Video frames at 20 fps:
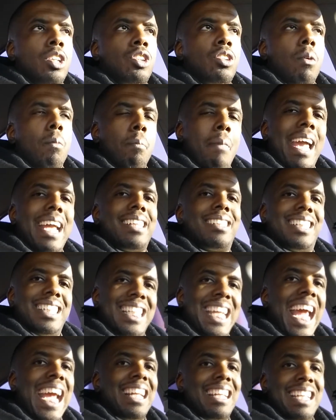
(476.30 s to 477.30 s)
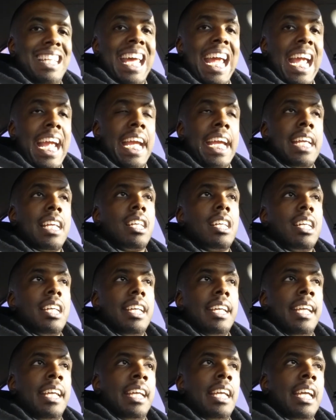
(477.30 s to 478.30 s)
So make today the day.
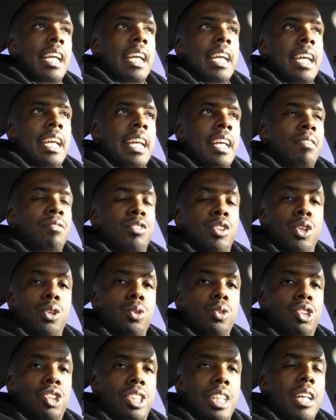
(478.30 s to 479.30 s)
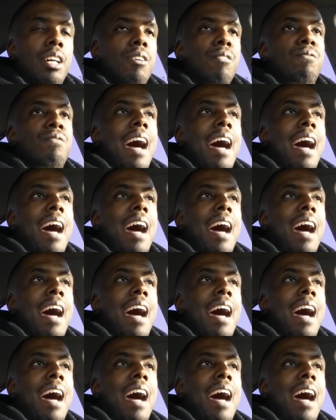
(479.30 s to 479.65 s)
If you're still